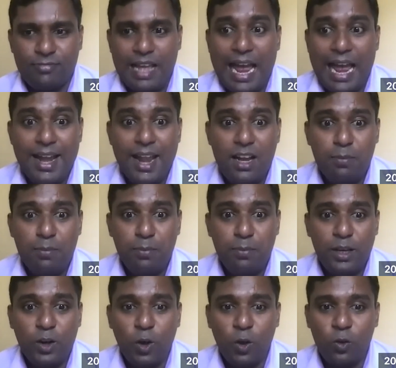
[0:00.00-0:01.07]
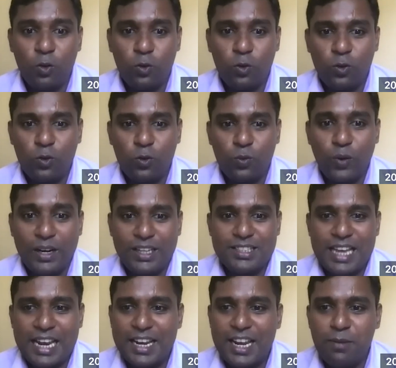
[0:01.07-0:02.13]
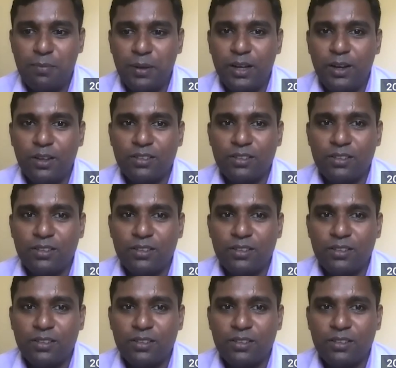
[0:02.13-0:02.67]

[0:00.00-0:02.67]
adult peak. What is adult peak?